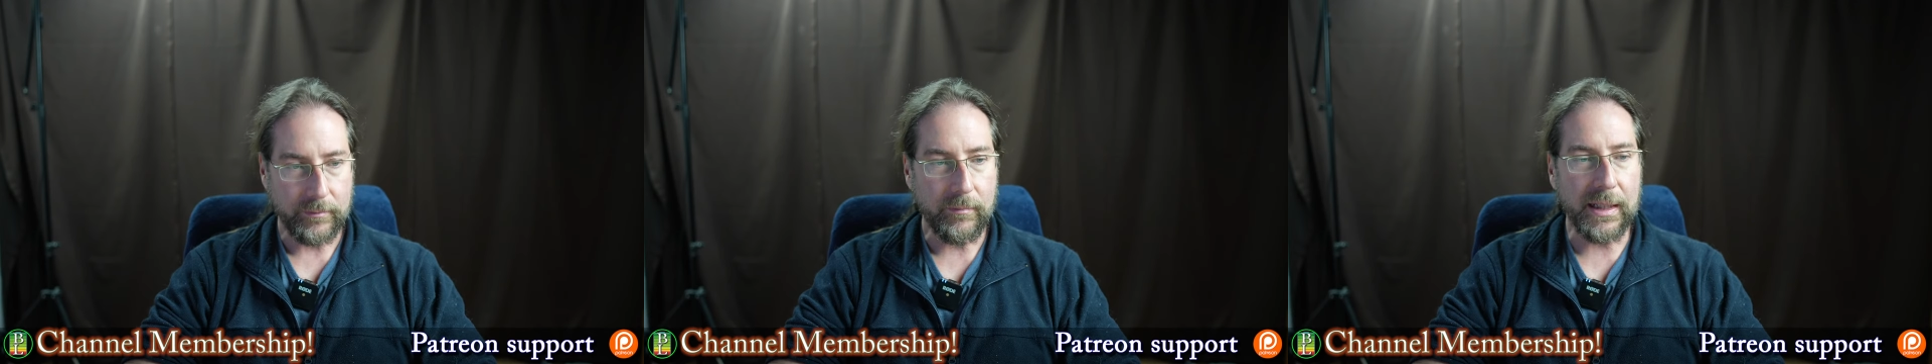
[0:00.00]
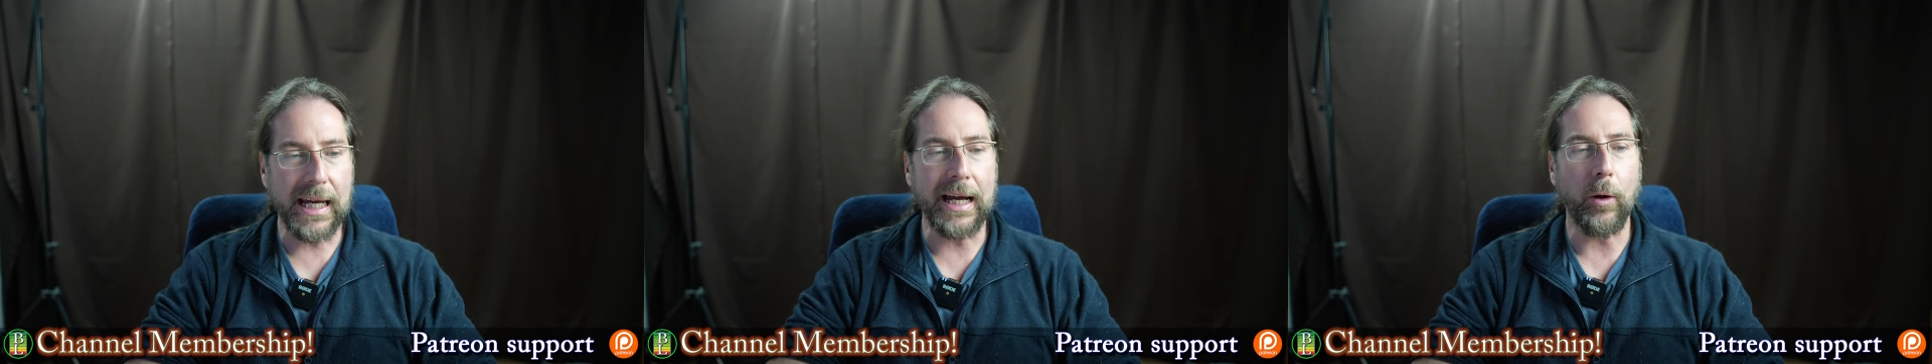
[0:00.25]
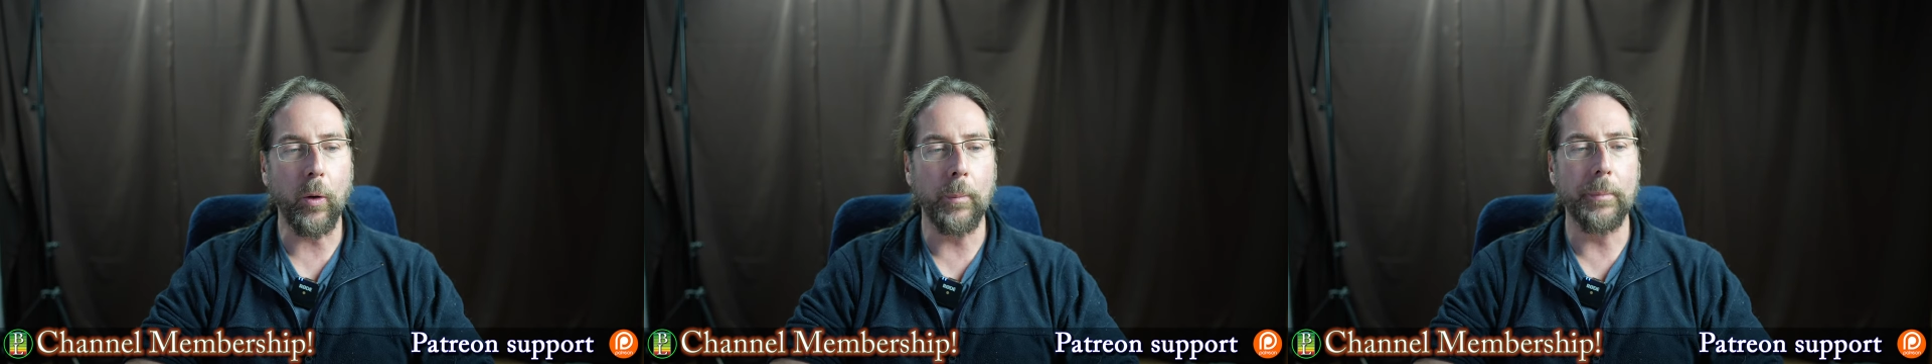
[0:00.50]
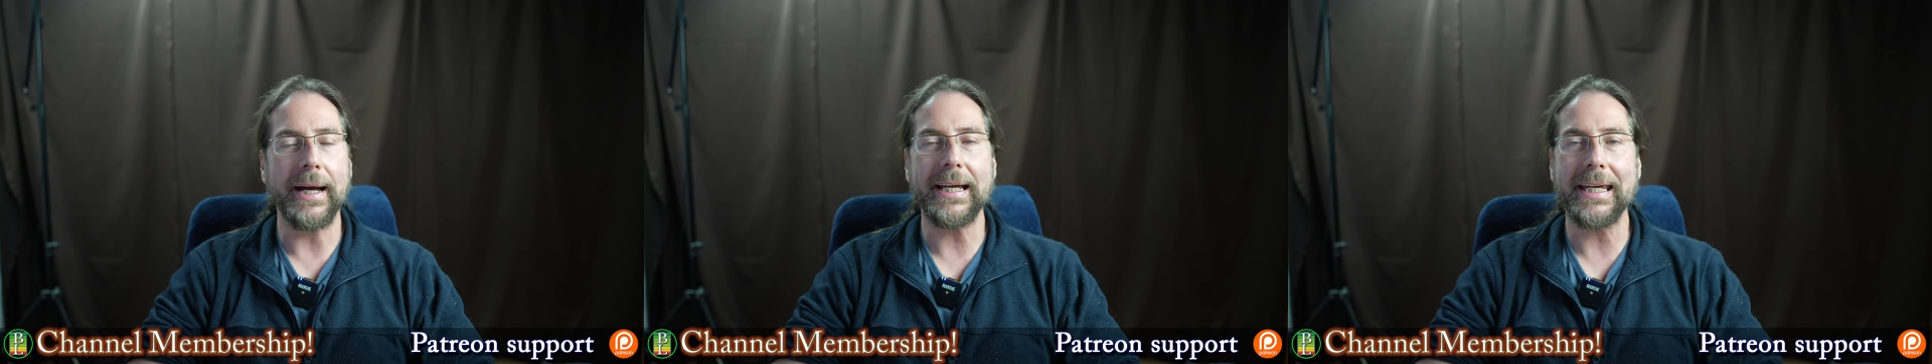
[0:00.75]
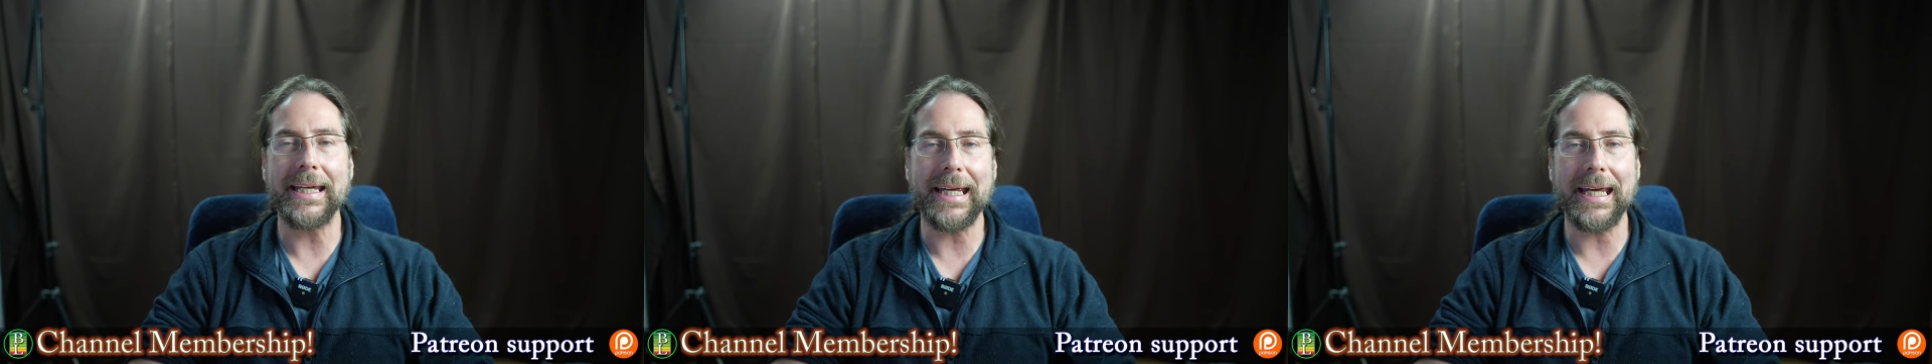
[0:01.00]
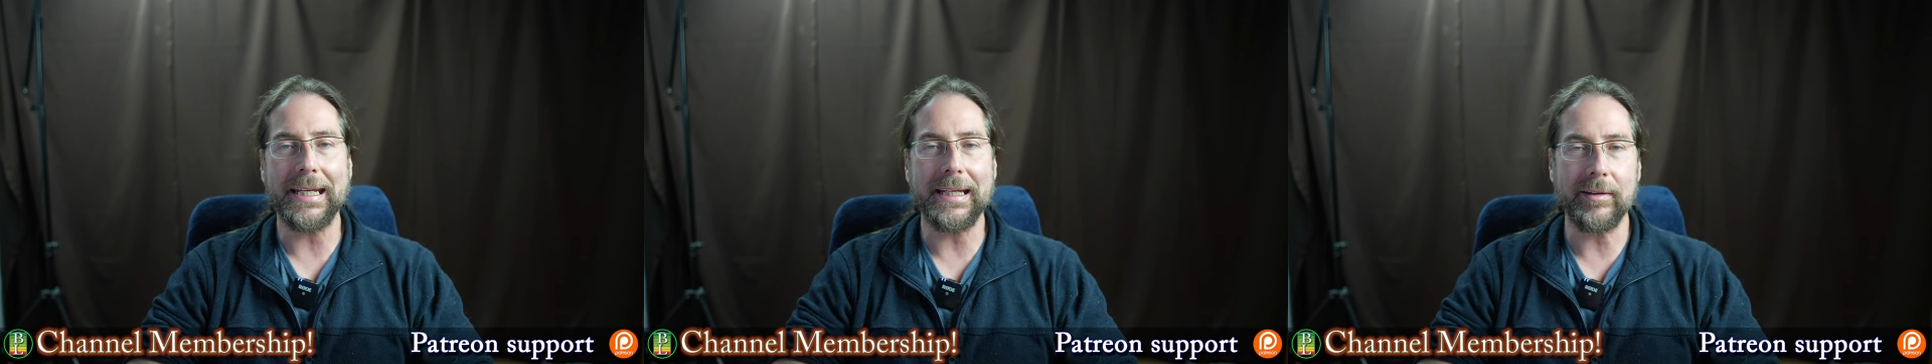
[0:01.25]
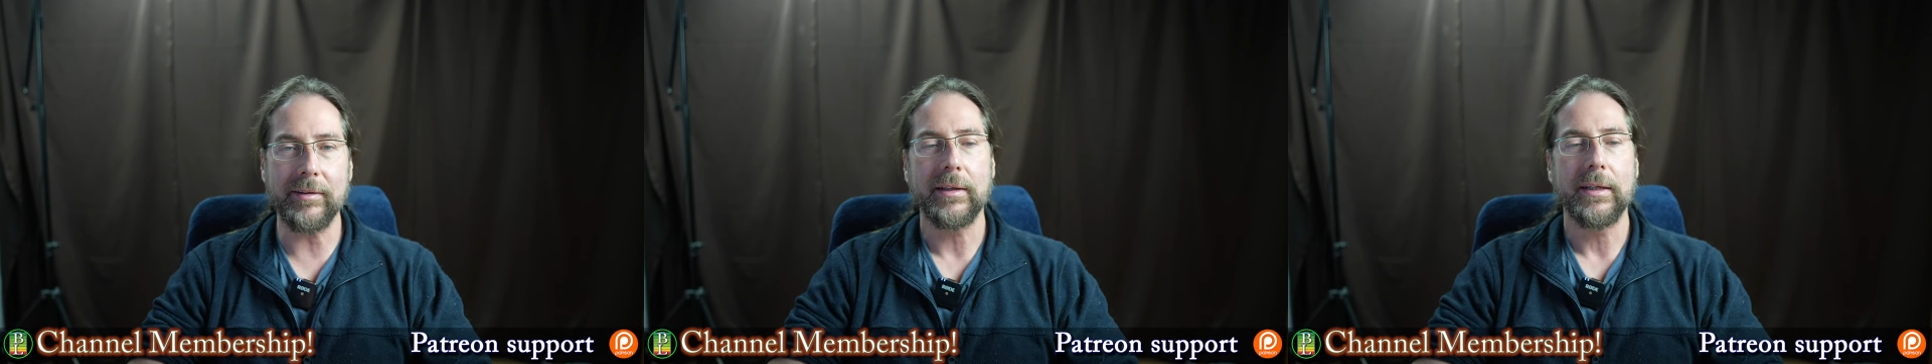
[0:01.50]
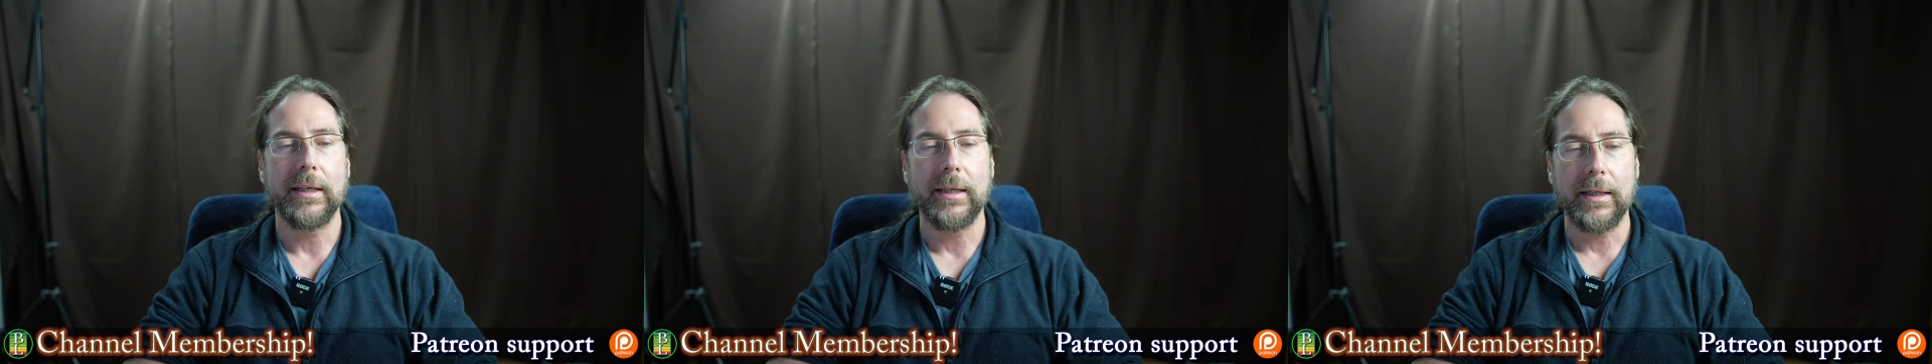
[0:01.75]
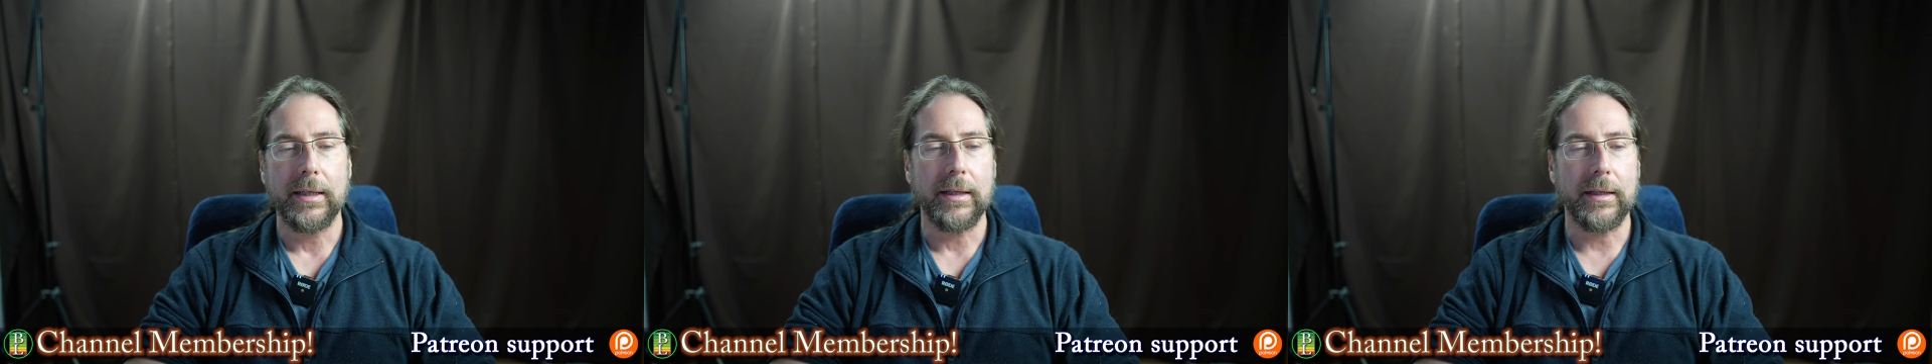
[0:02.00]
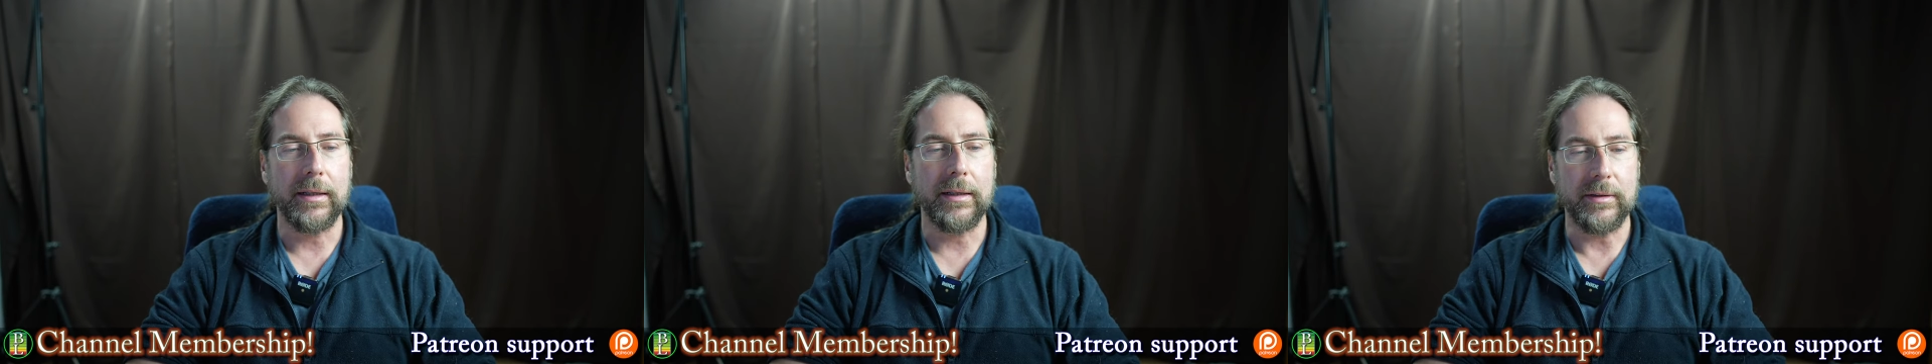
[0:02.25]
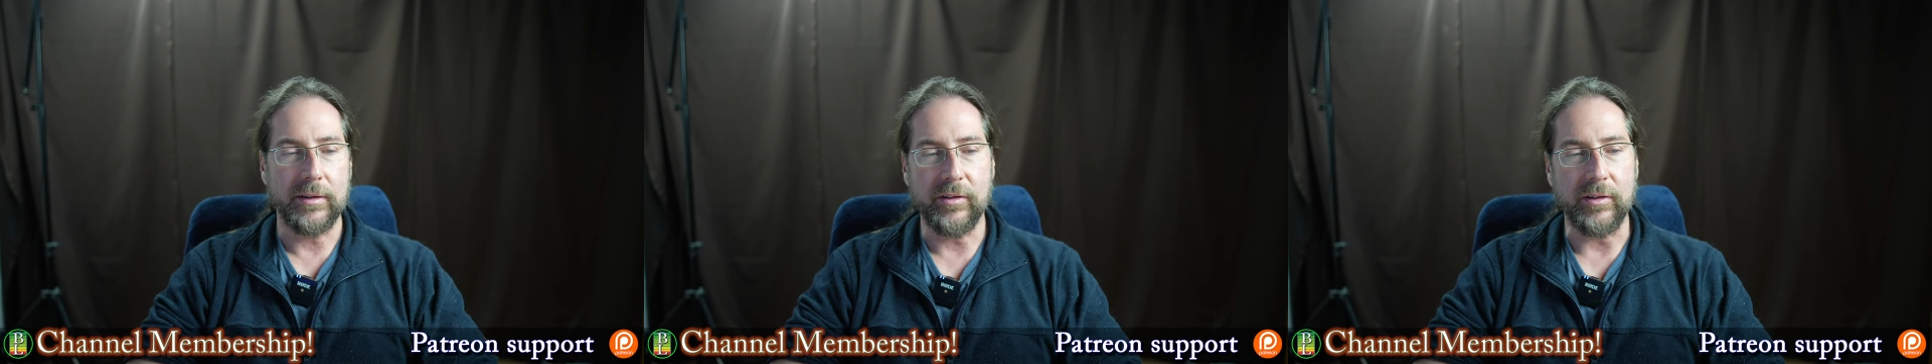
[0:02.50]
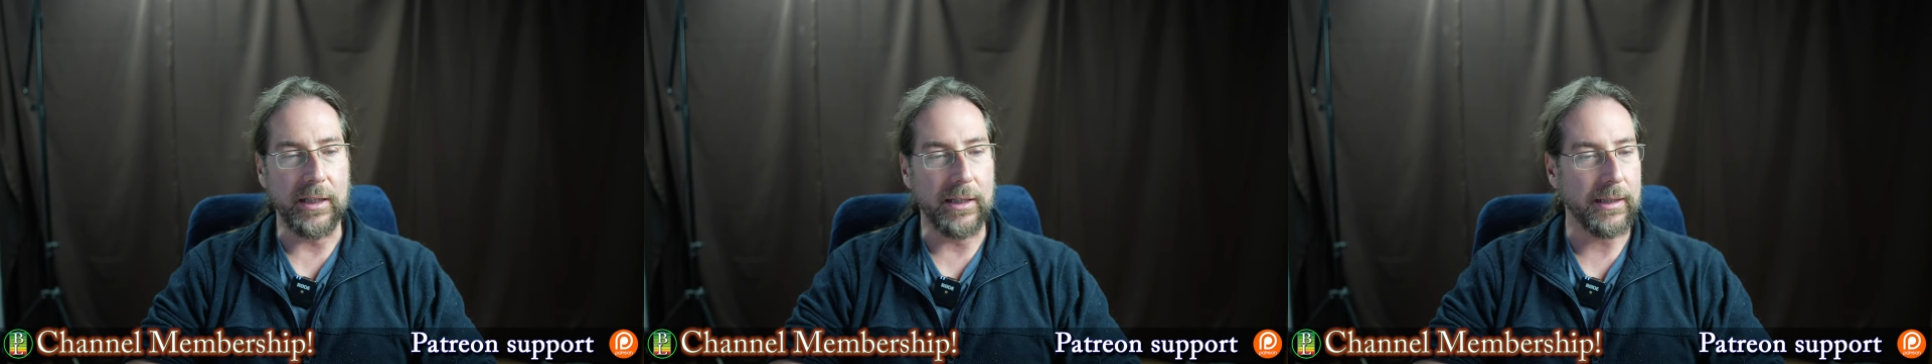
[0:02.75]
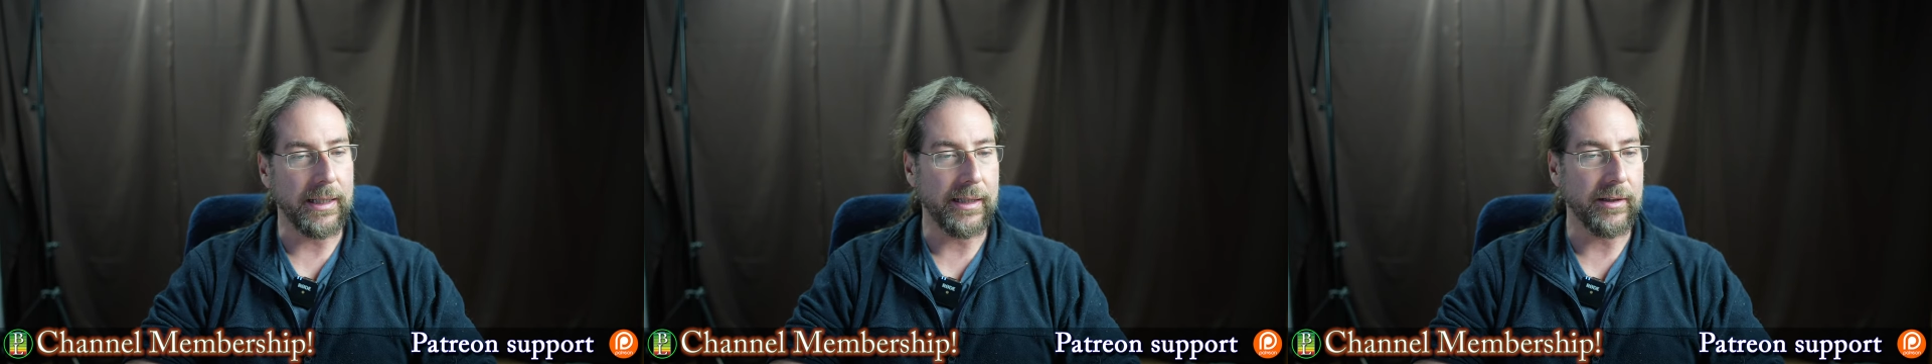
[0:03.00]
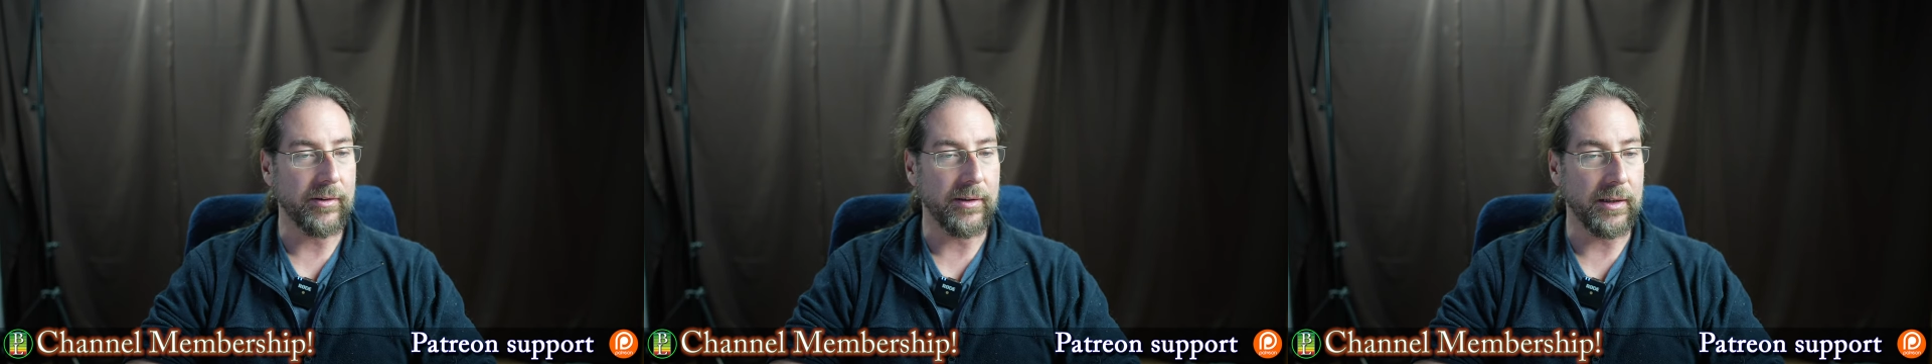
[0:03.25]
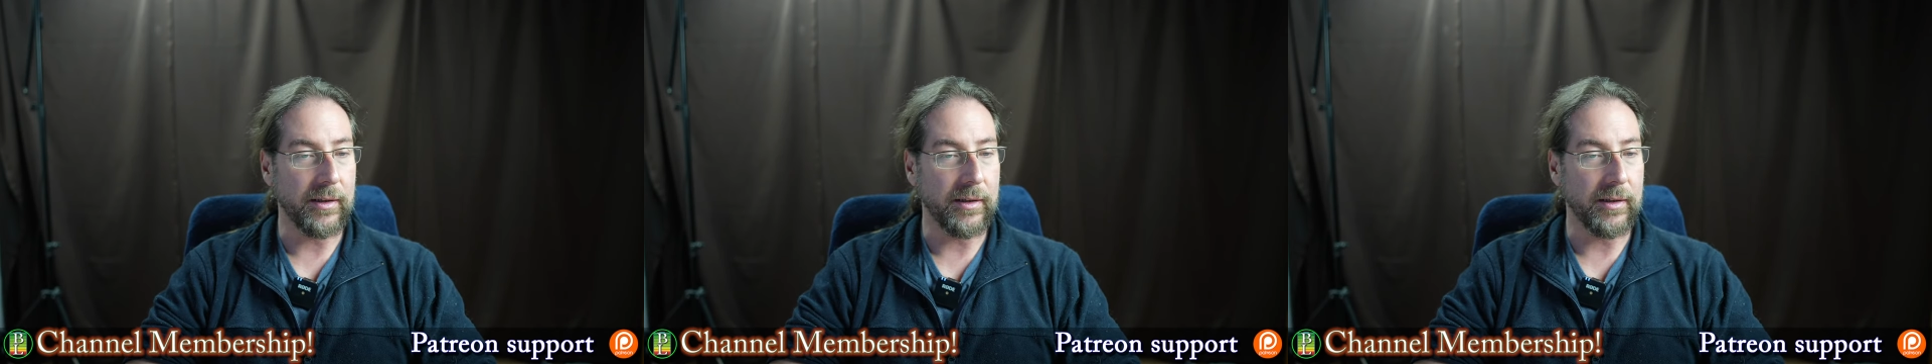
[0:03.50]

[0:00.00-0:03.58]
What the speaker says: I hope I can get it this year, like I said.